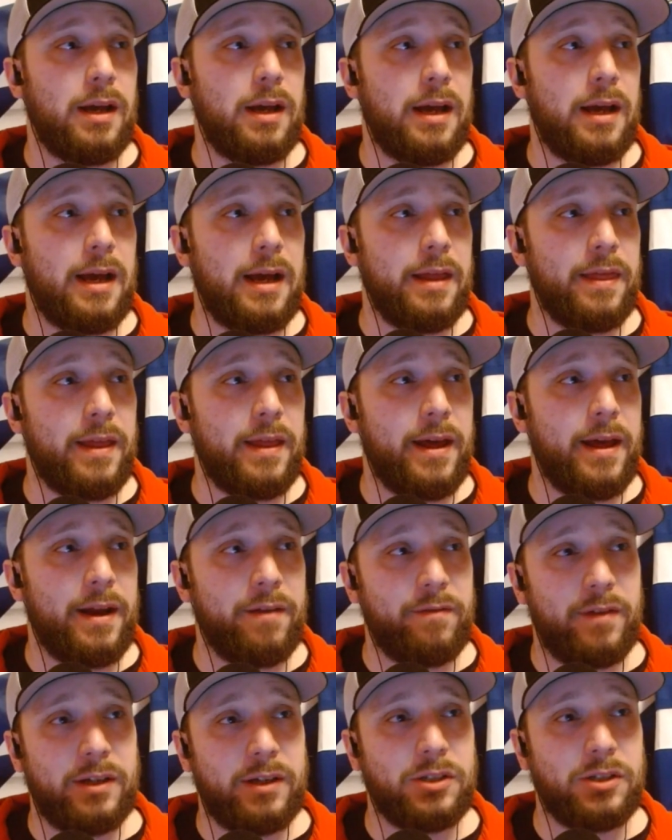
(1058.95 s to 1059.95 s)
And then
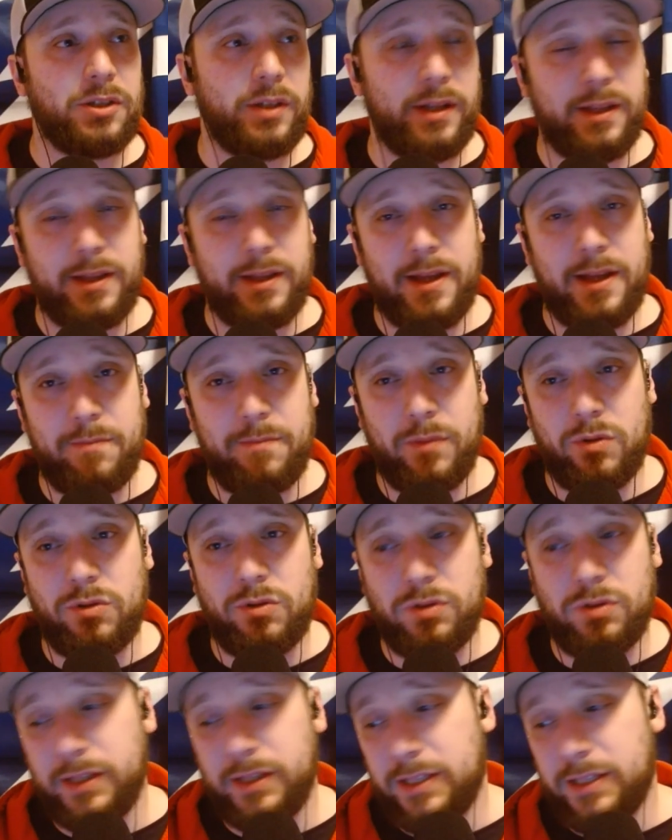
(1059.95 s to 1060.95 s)
eventually they
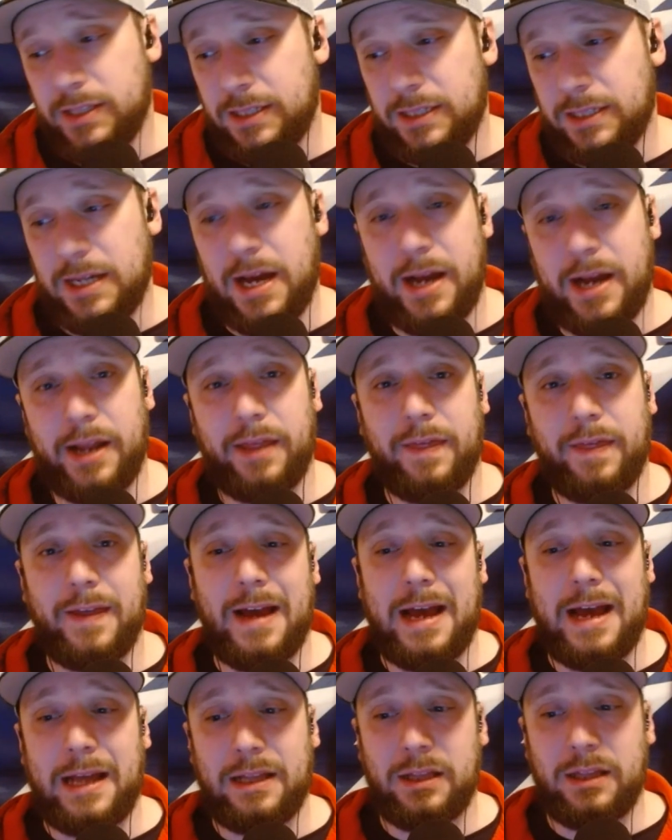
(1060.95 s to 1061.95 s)
mutually decided
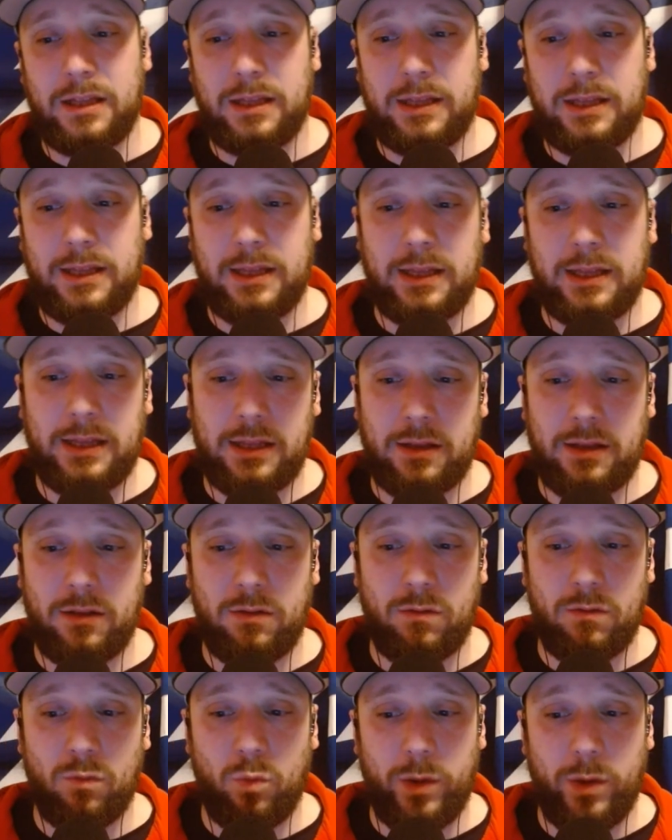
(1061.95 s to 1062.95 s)
that
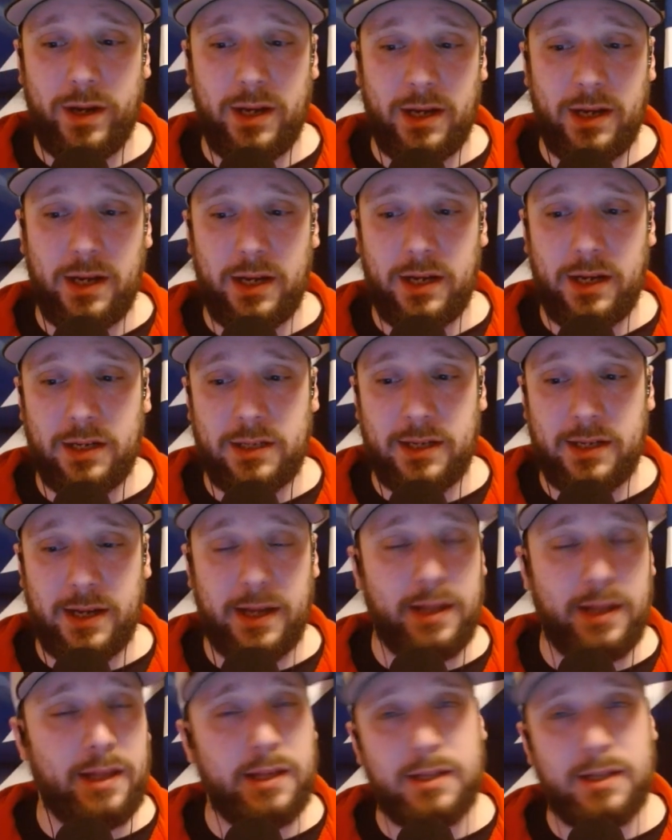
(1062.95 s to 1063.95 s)
we need to
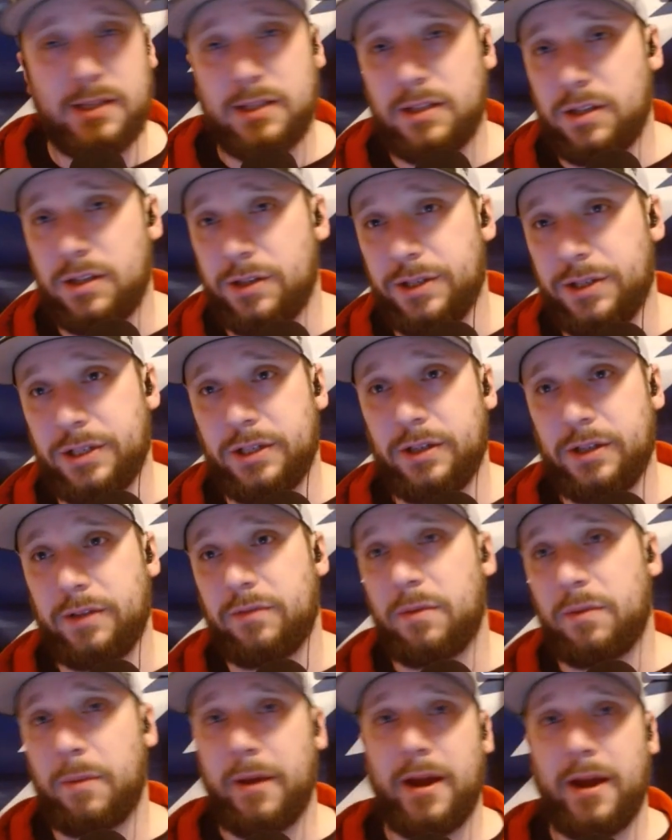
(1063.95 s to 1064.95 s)
get this surgically
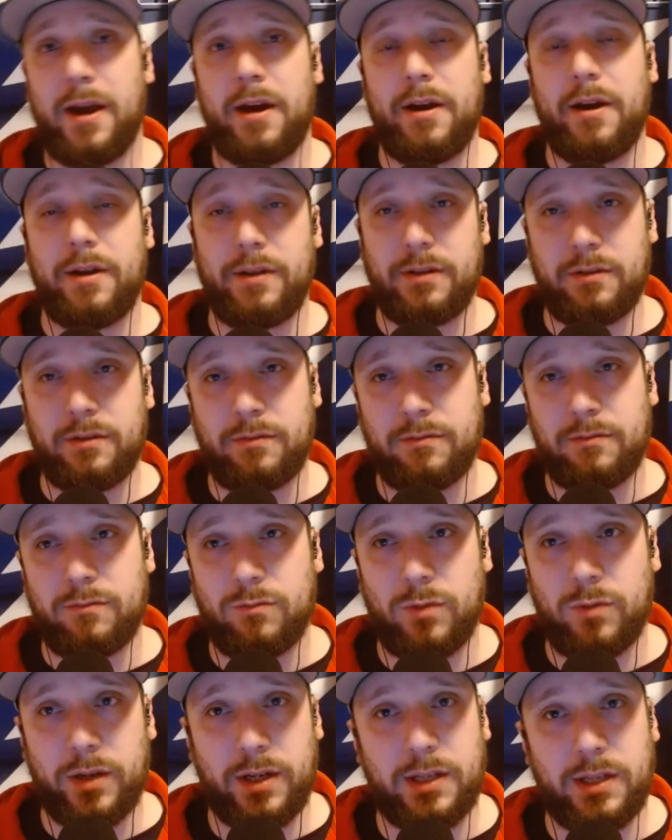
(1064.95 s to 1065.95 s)
repaired, and
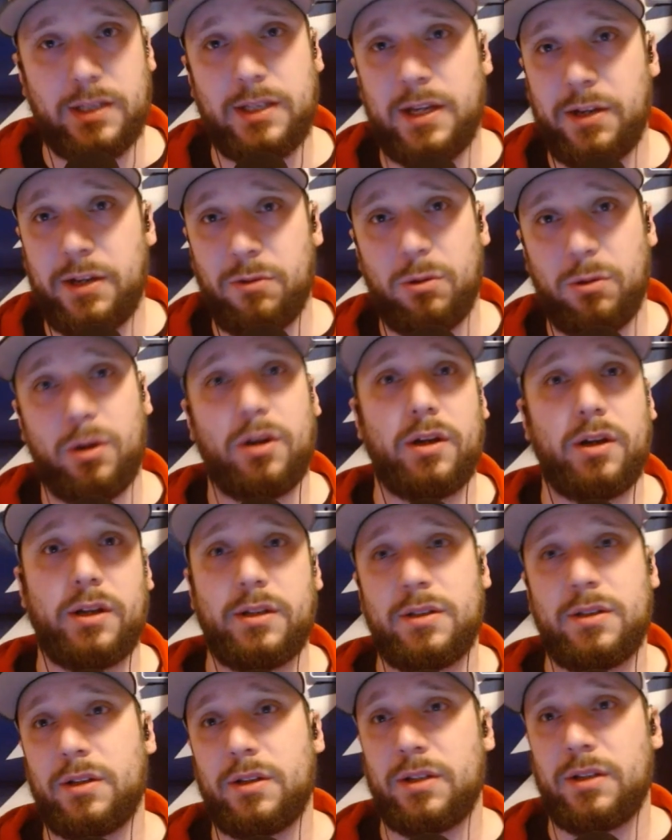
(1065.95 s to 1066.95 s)
we're going to say you heard
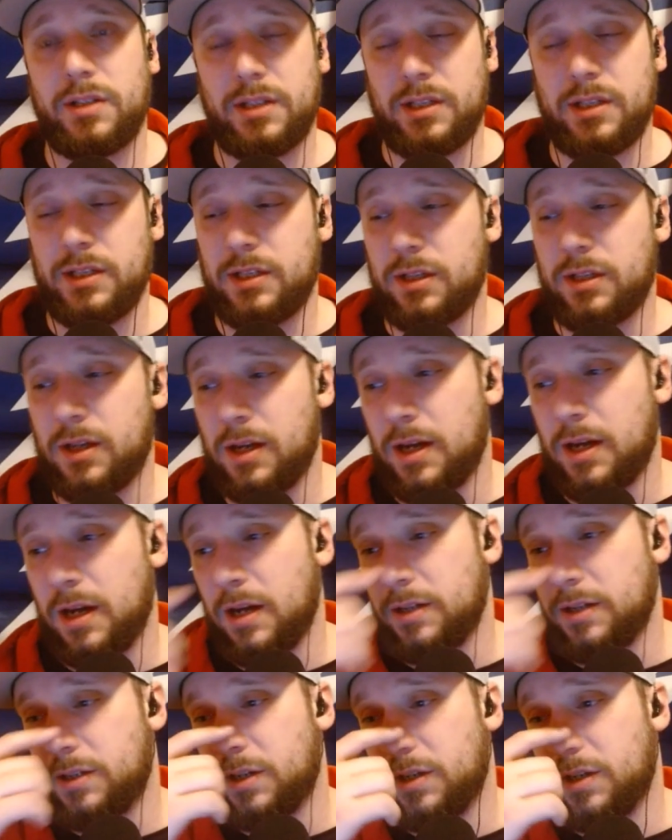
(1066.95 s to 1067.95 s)
it during
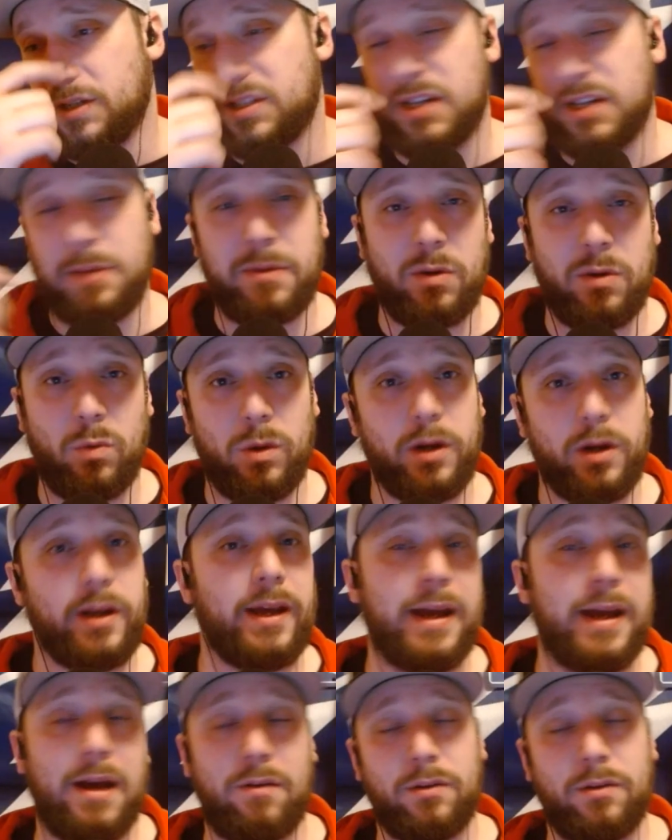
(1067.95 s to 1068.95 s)
the summer
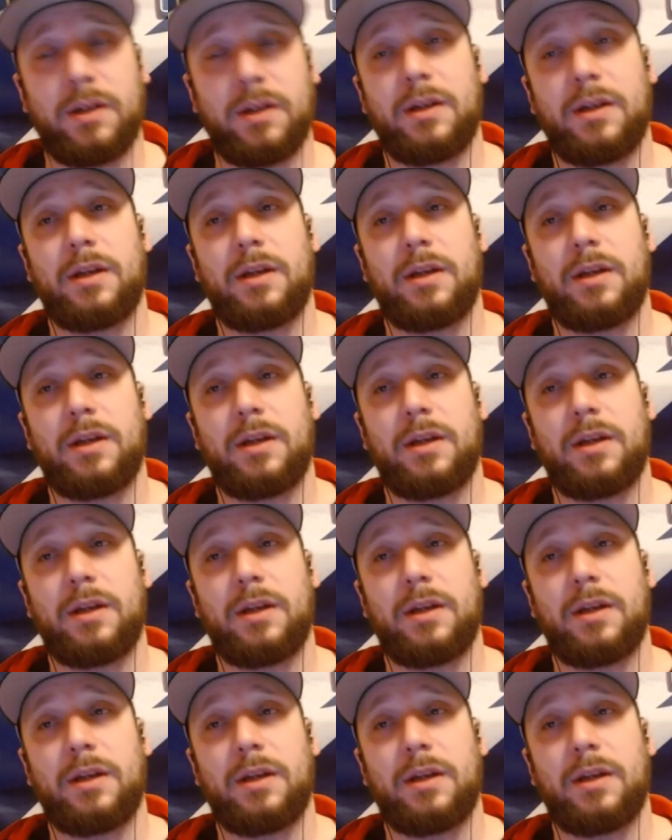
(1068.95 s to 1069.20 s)
working out.